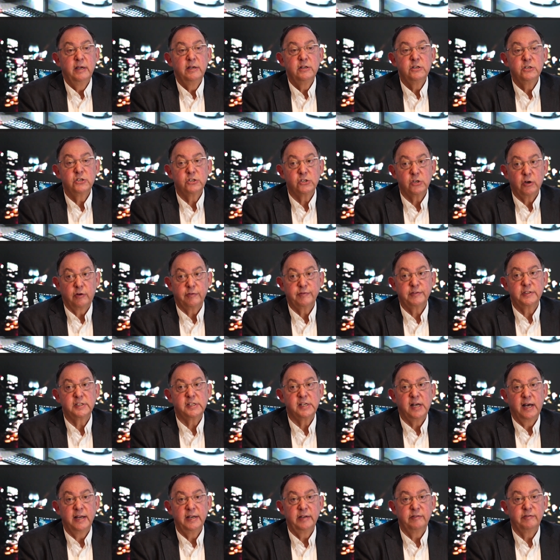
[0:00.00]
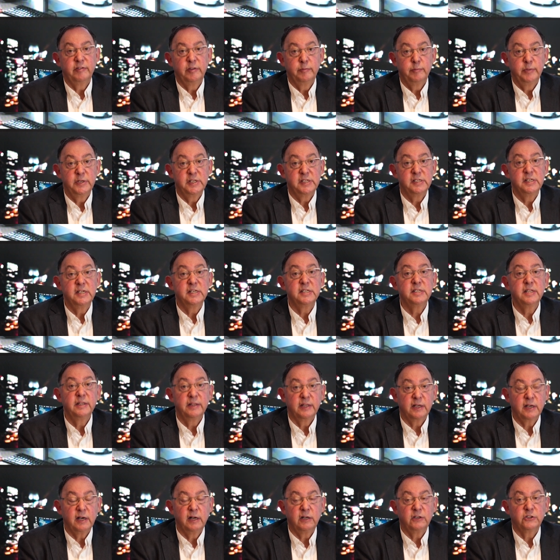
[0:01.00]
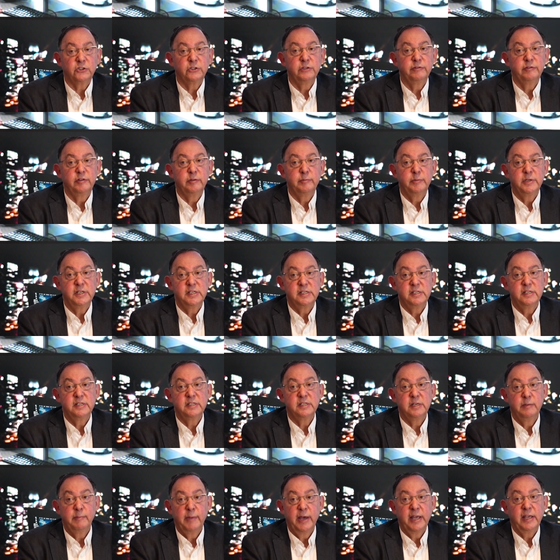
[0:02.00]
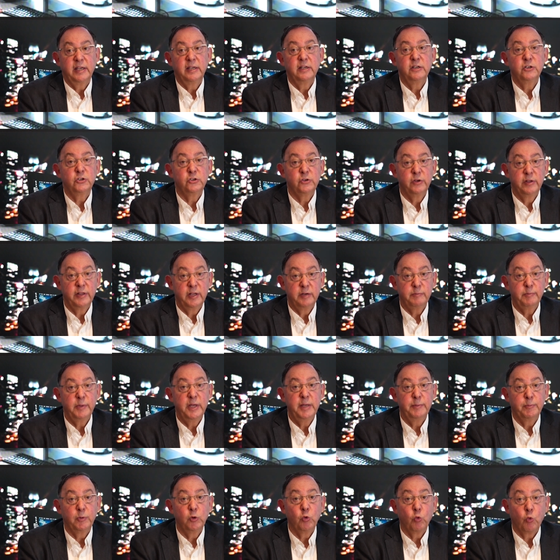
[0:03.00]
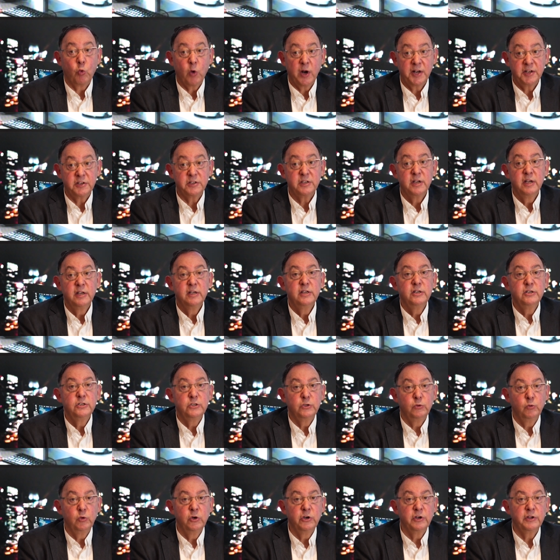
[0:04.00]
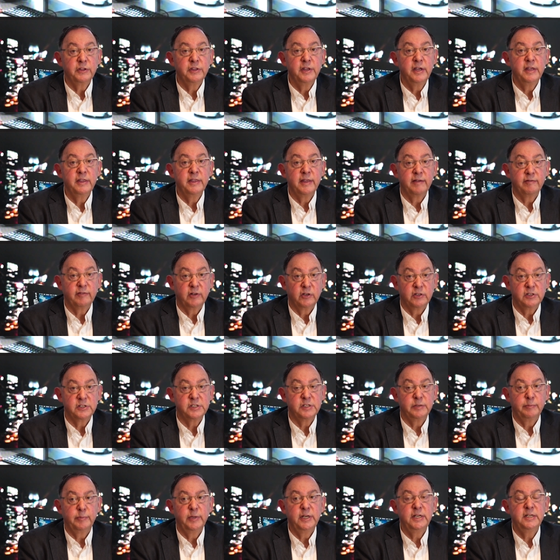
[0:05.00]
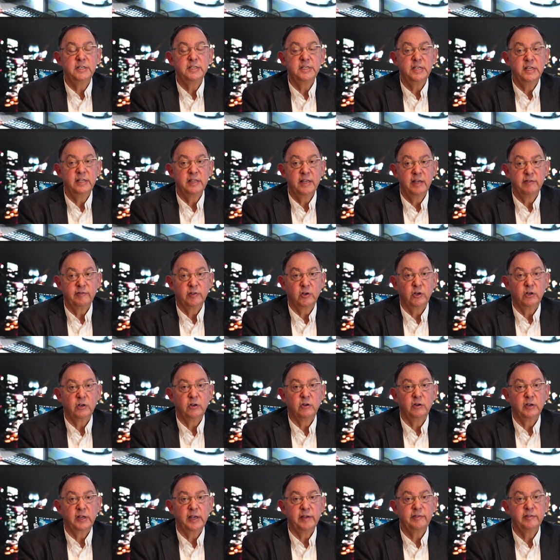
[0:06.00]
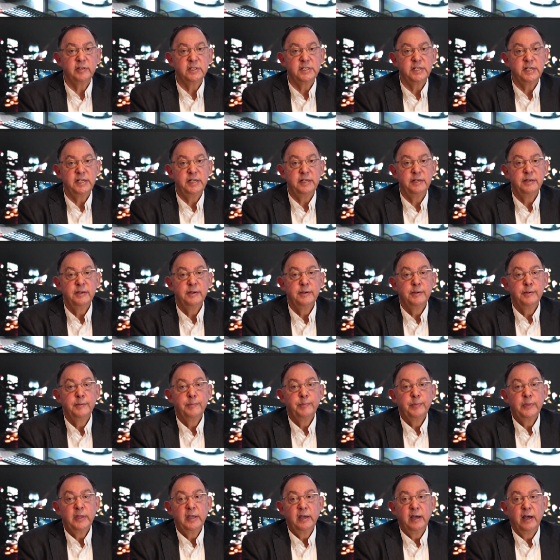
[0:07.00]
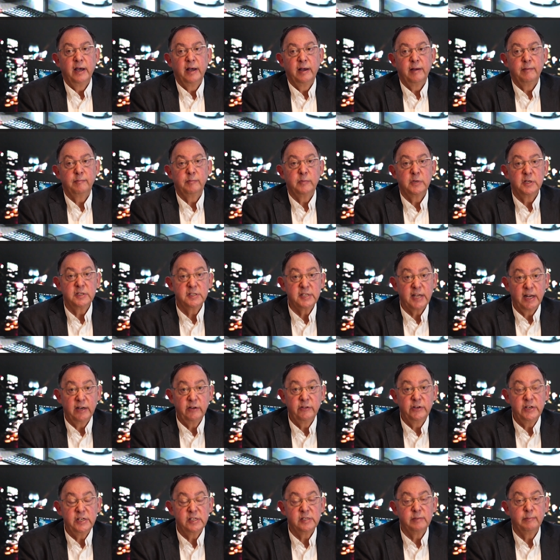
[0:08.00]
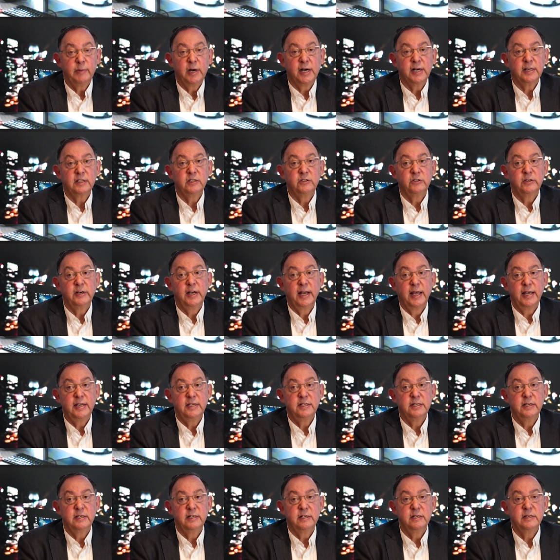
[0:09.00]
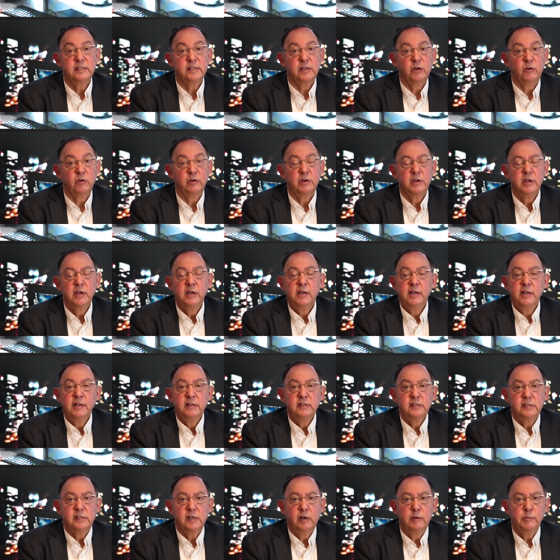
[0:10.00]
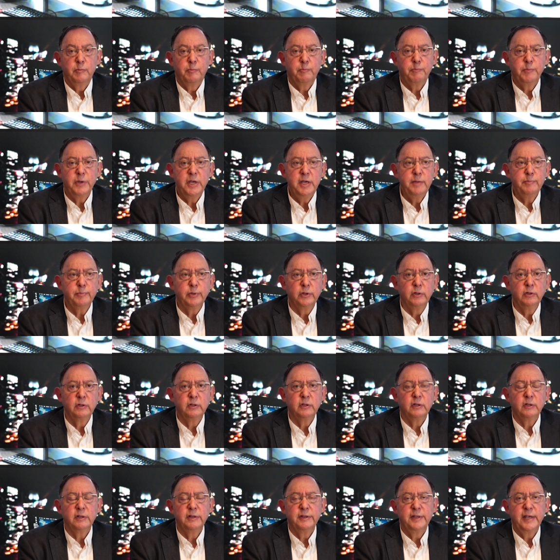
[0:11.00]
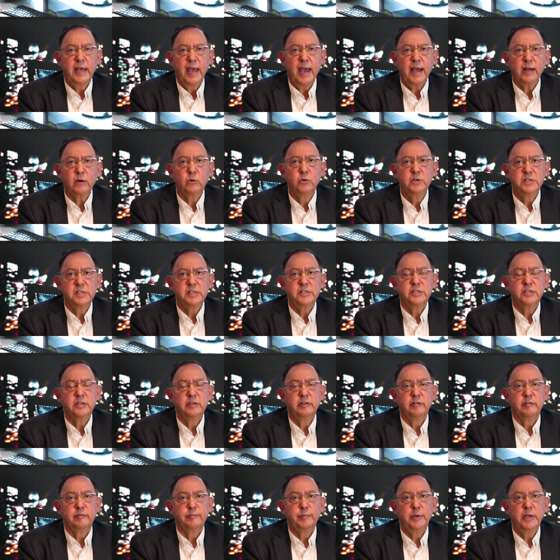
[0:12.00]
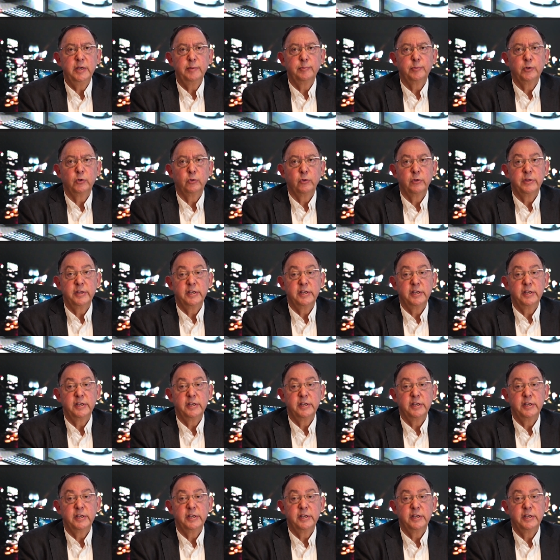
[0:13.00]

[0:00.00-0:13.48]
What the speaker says: soft side of the business and the culture of the business, and making sure that people want to work there. They've got stability, they've got longevity, salaries are market-related, and so on. So people, the acquisition of people or